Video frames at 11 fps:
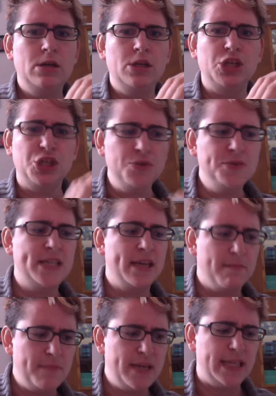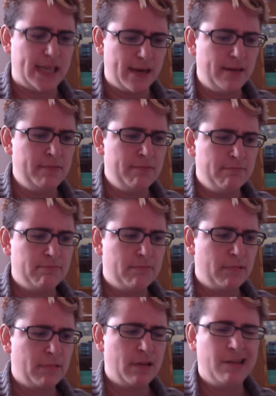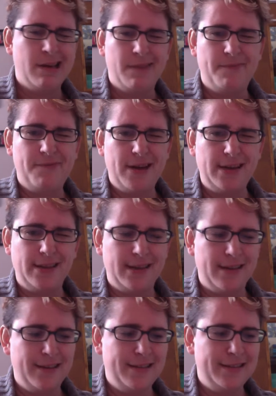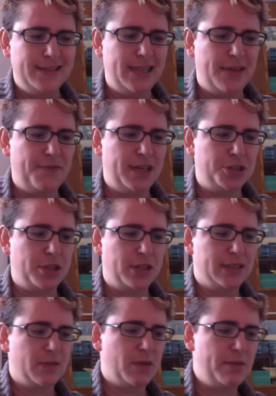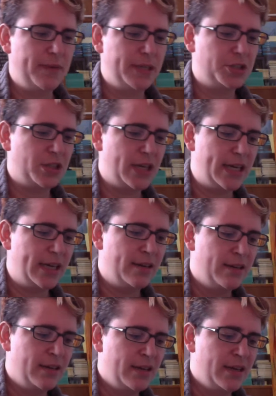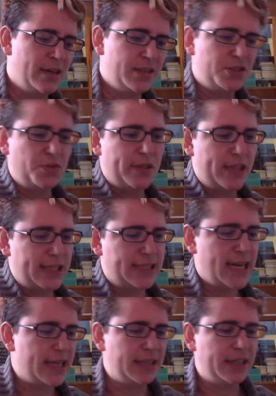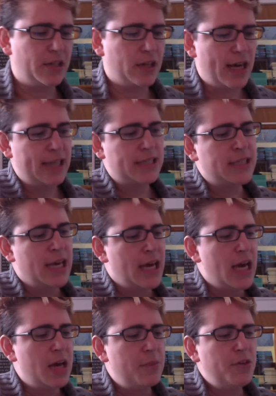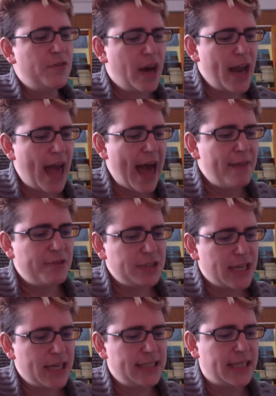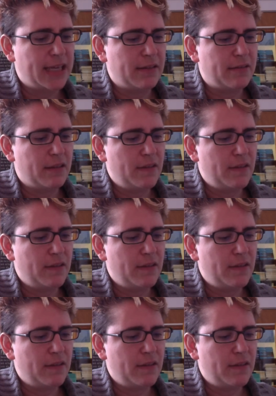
using a media. I'm finding the definition because I want to make sure I do it exactly correct. You've got advertising